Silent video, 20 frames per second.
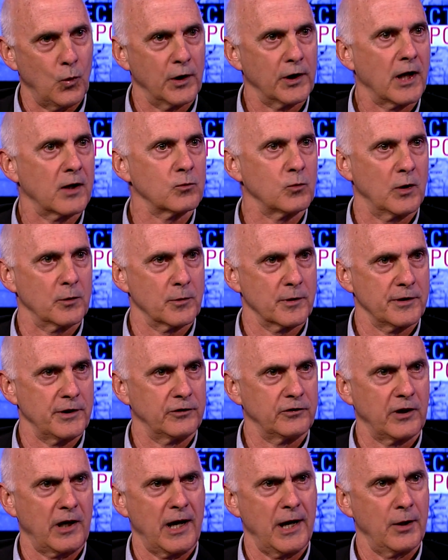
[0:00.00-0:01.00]
one on one with the
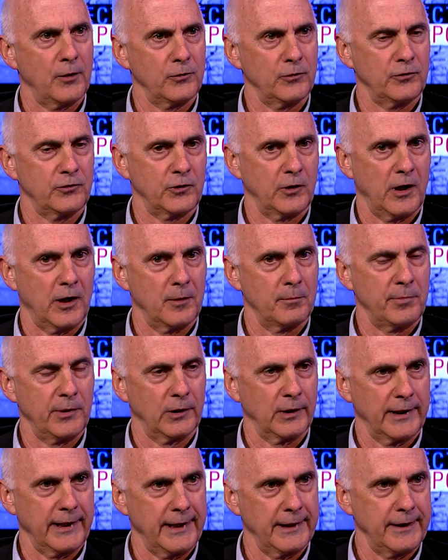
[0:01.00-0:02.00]
towns, uh,
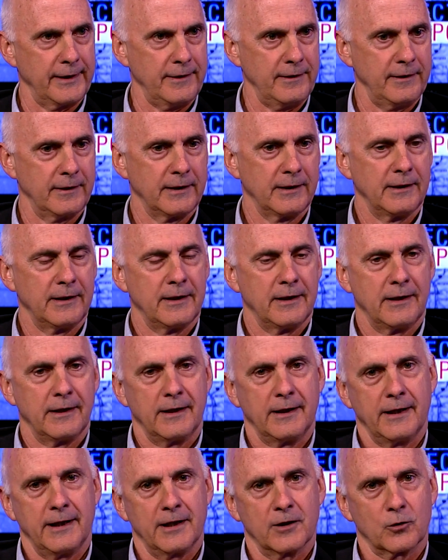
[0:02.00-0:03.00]
Bill Ennen,
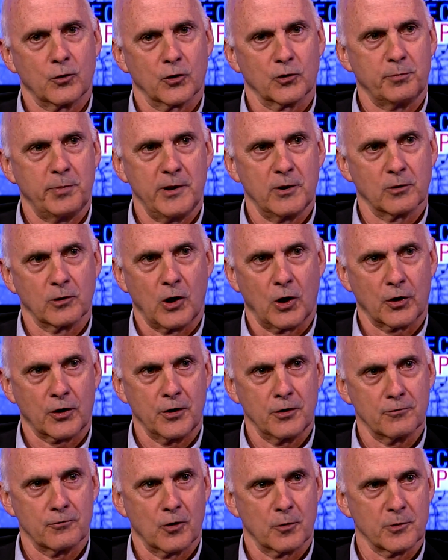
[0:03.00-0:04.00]
And of course, Peter
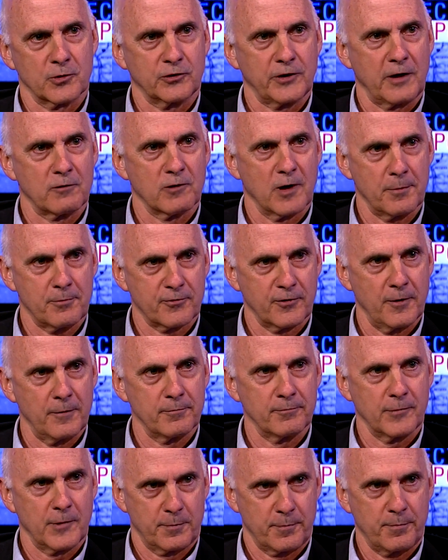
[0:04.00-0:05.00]
Larkin, former state rep
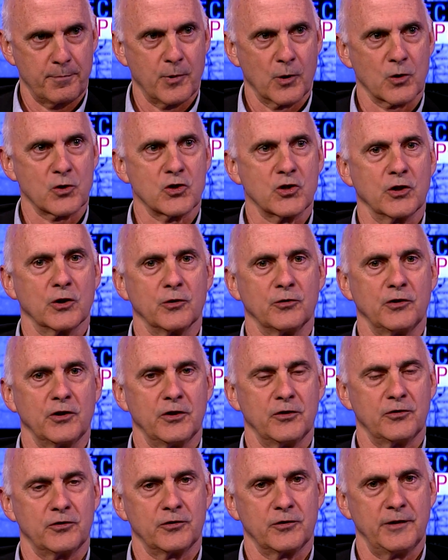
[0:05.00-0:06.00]
from the Berkshires,
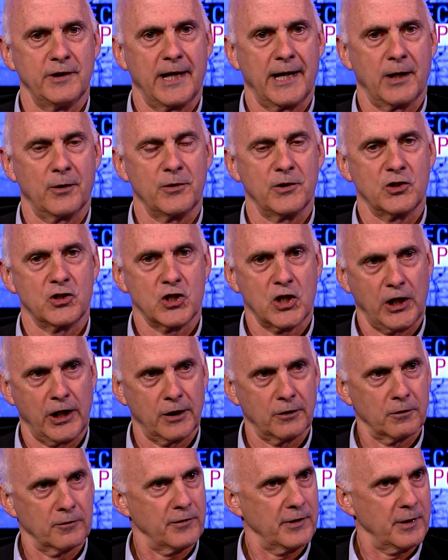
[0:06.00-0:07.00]
is now the
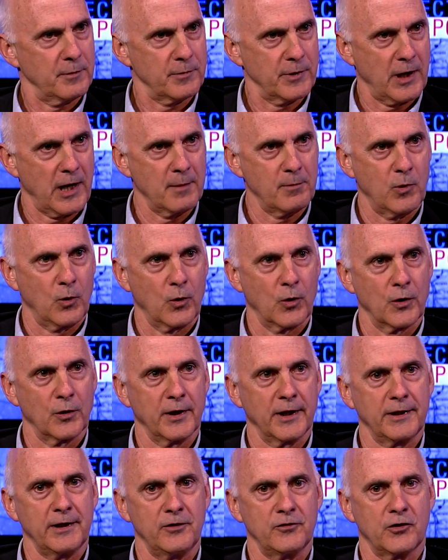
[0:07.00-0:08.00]
chair of the MBI board
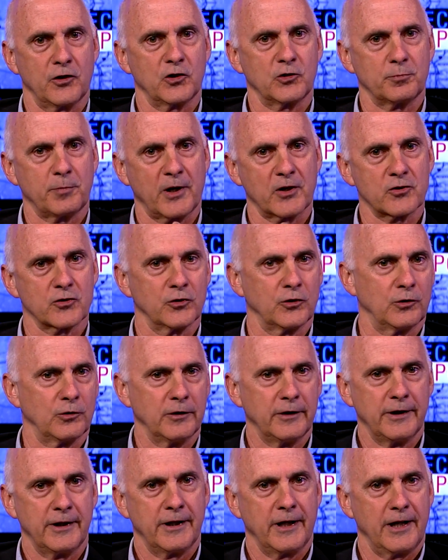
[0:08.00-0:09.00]
and he's the special
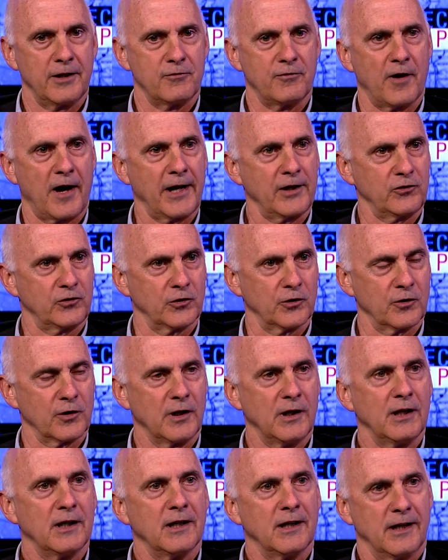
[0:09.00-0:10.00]
advisor
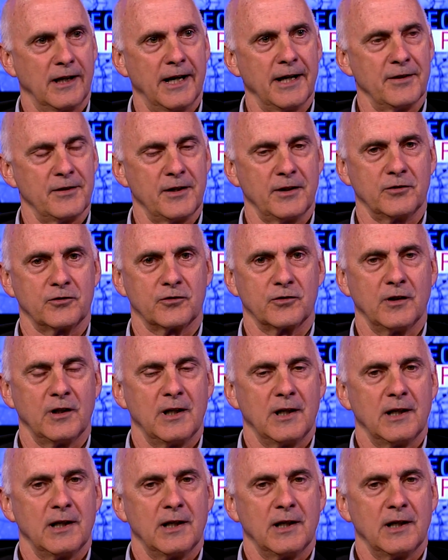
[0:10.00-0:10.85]
on this.